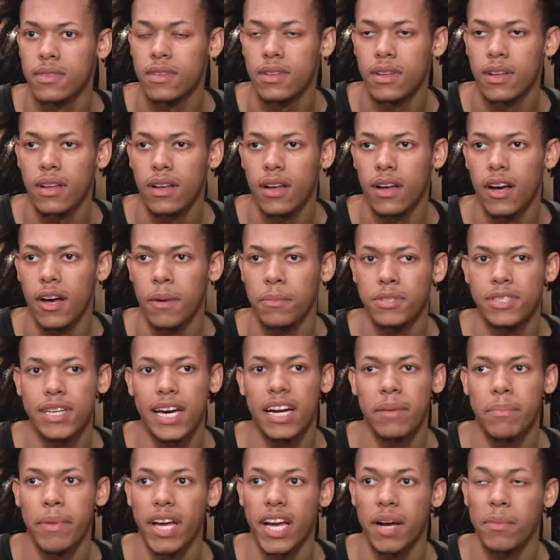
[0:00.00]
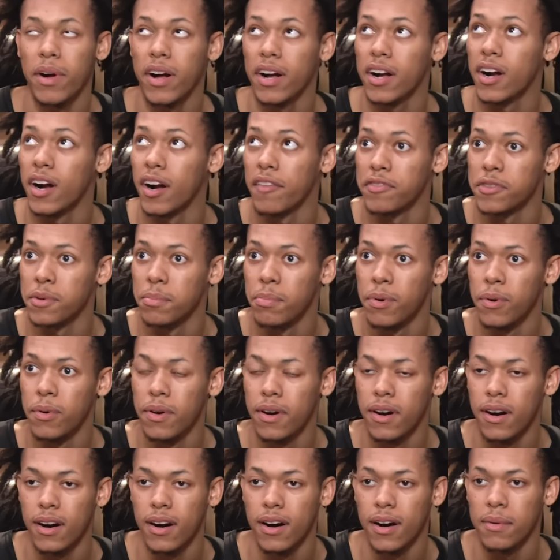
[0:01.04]
I just got to make him uncomfortable.
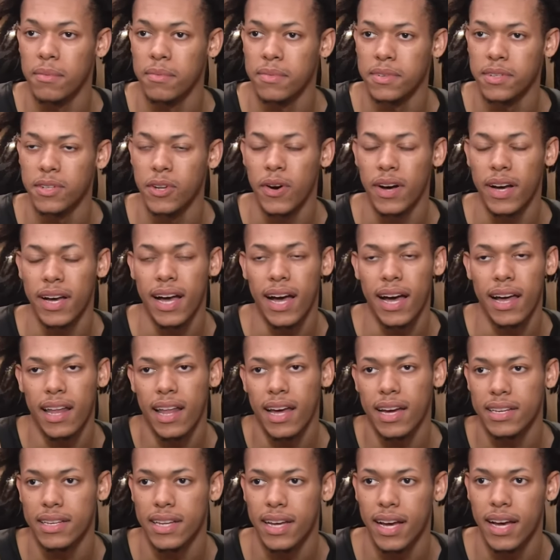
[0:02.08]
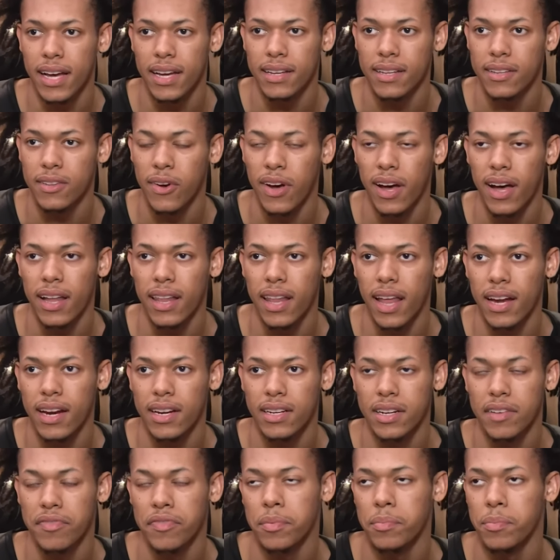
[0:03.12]
You know, a guy like that, you know, a
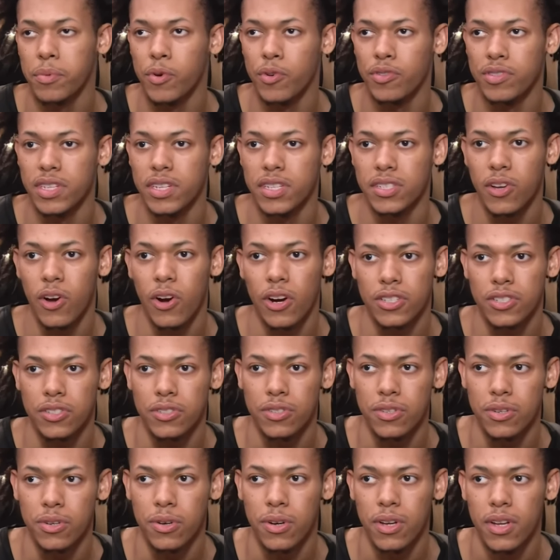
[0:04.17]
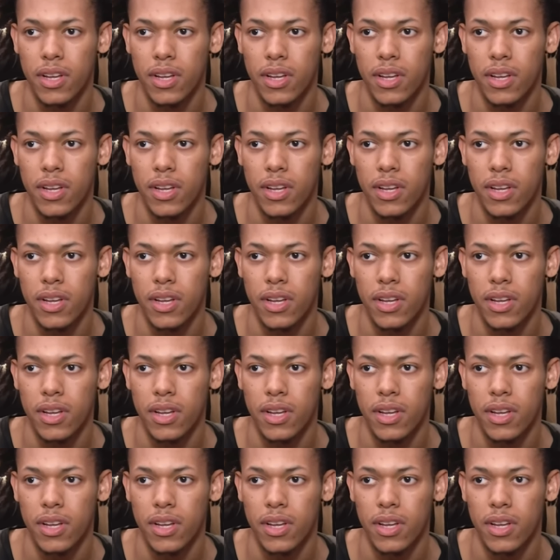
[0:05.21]
lot of different moves in his arsenal.